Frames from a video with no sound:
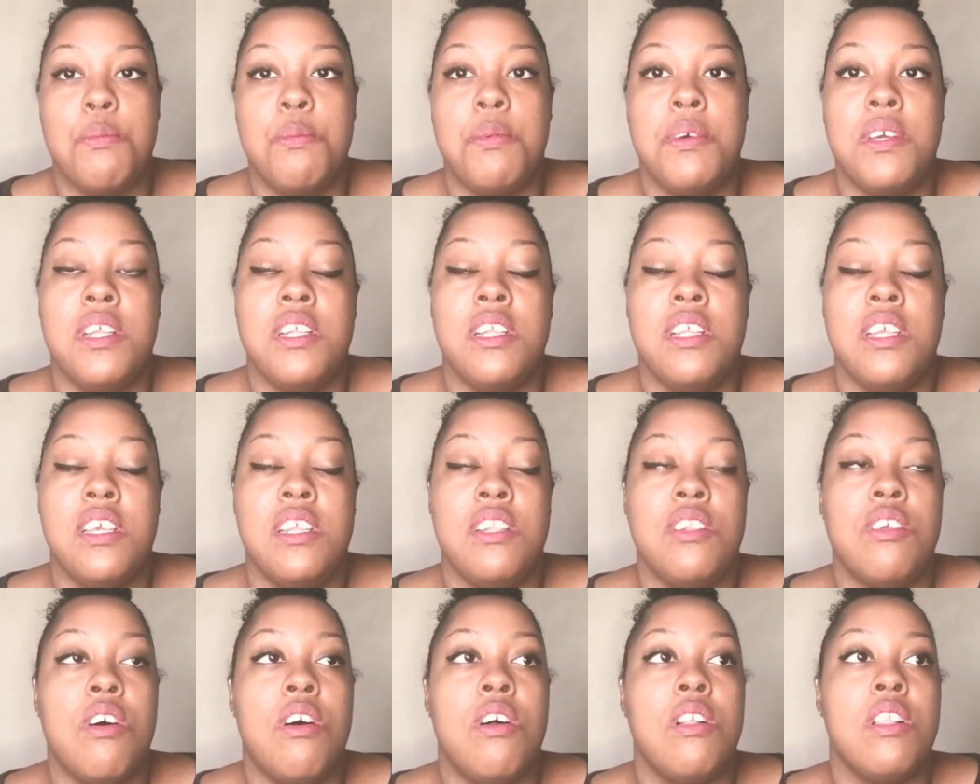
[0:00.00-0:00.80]
but in
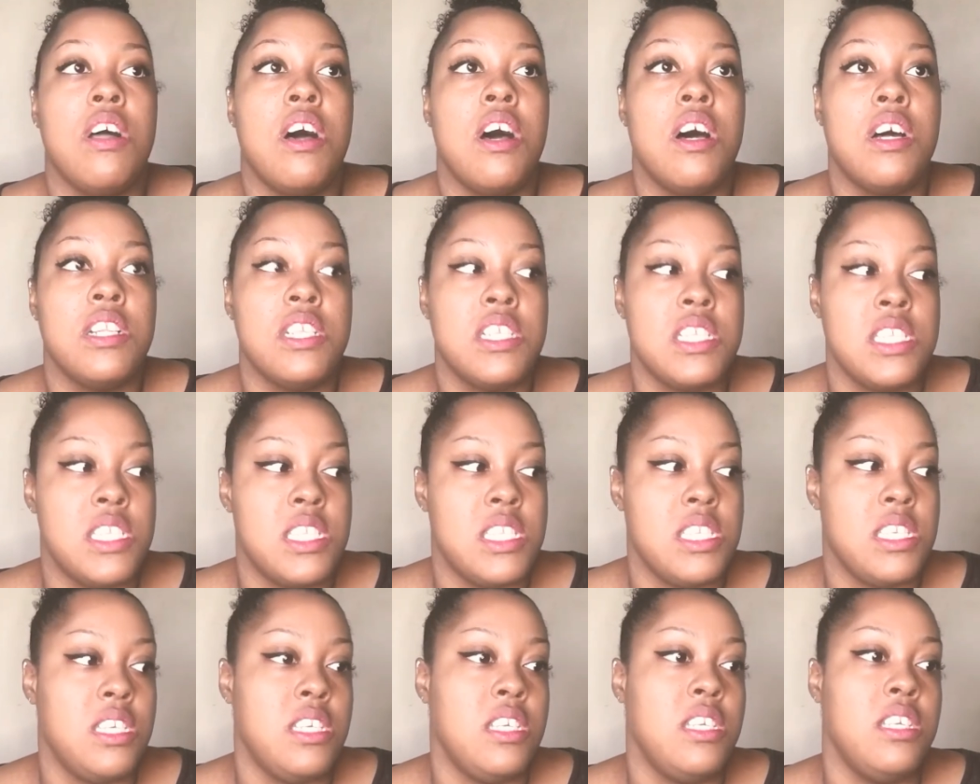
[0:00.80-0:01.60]
all
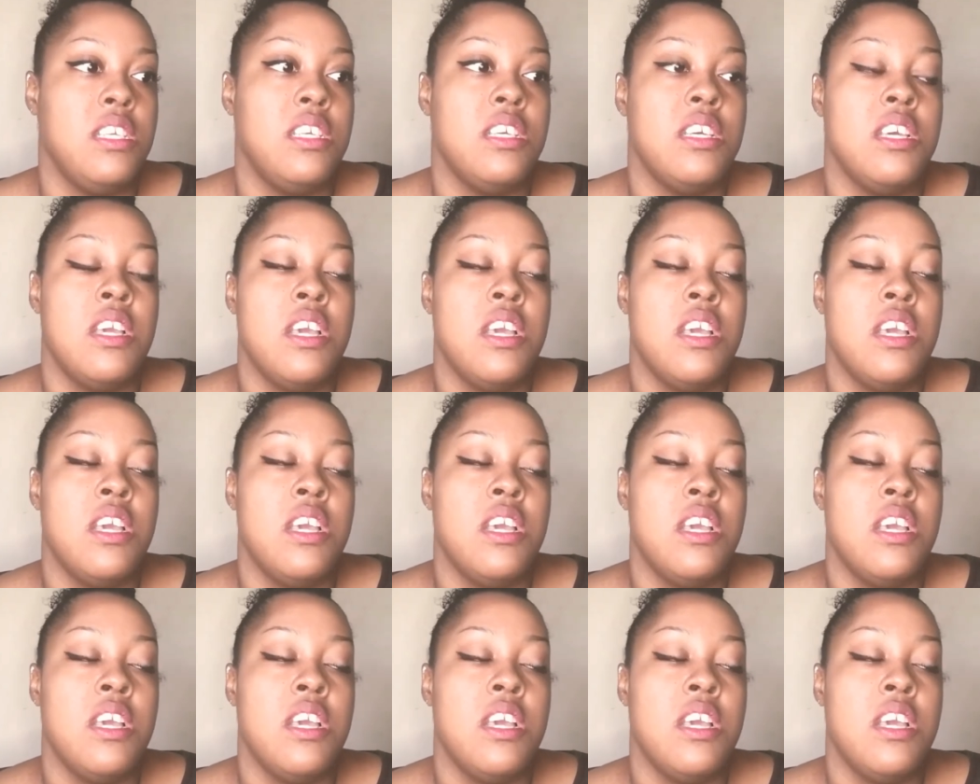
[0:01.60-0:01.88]
honesty,